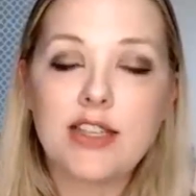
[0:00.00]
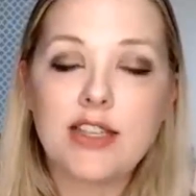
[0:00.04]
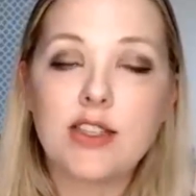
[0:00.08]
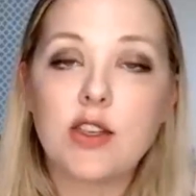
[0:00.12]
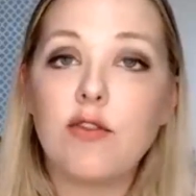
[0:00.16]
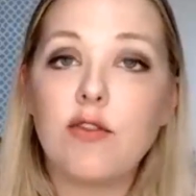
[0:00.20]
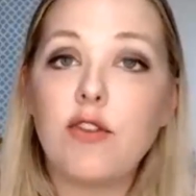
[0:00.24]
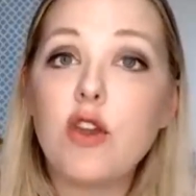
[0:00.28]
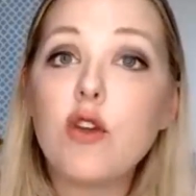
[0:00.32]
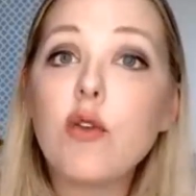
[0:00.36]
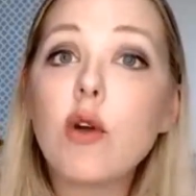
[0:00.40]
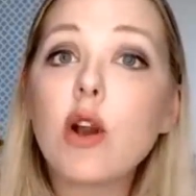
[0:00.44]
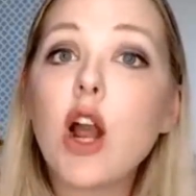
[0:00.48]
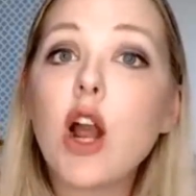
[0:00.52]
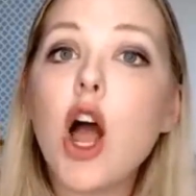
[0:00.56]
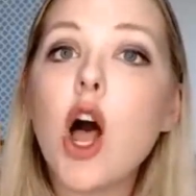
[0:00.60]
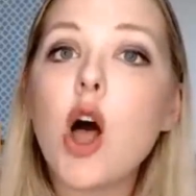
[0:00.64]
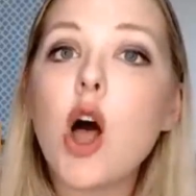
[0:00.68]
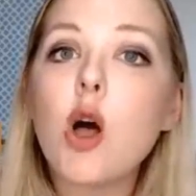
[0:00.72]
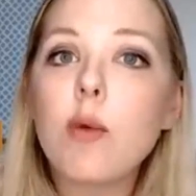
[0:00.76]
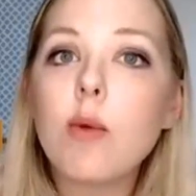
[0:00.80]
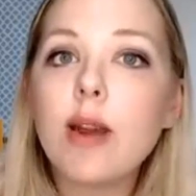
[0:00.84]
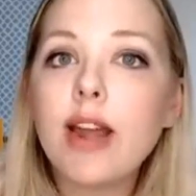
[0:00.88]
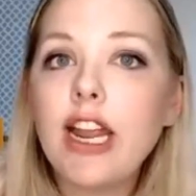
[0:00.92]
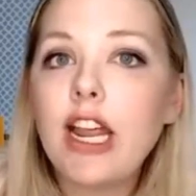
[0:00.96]
So if you are
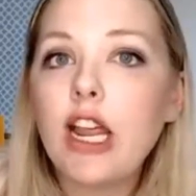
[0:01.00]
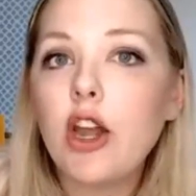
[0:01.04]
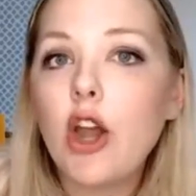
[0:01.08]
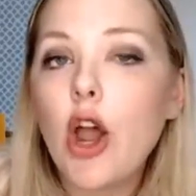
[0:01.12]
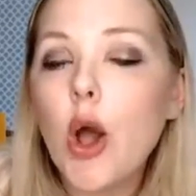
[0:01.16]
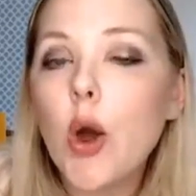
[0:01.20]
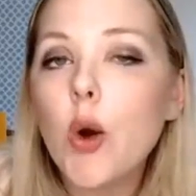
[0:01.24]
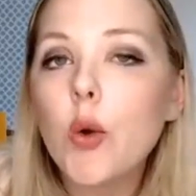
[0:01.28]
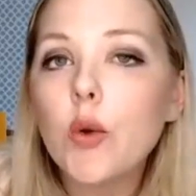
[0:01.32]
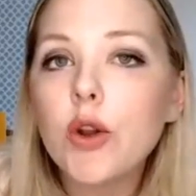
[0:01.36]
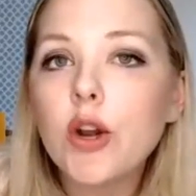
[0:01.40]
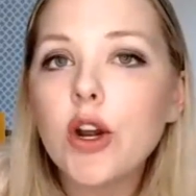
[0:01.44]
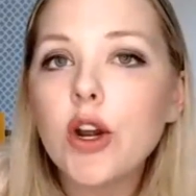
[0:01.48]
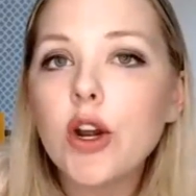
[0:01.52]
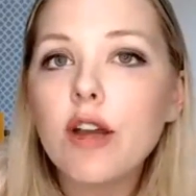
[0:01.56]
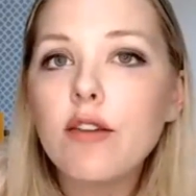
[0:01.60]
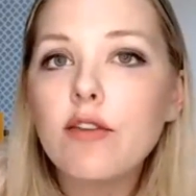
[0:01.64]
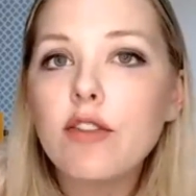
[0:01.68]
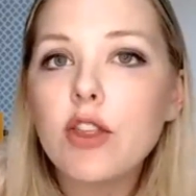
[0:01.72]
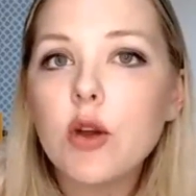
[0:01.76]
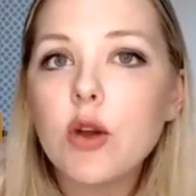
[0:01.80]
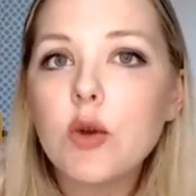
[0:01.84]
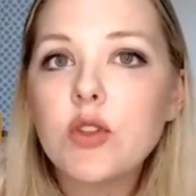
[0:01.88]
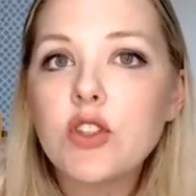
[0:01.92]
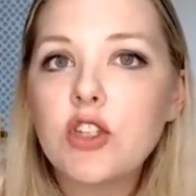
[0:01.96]
already an owner
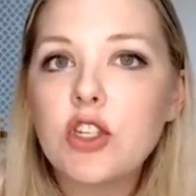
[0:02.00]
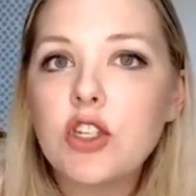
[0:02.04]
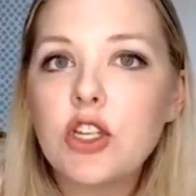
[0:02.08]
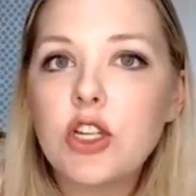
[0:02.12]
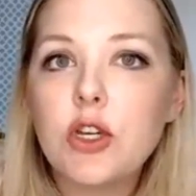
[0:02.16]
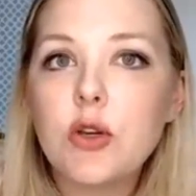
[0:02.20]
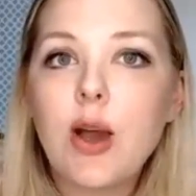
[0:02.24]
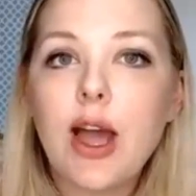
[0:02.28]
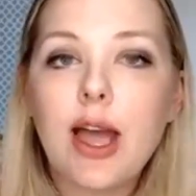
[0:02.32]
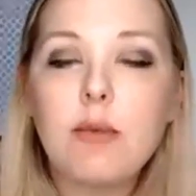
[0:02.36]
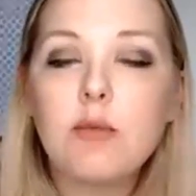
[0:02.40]
of those two,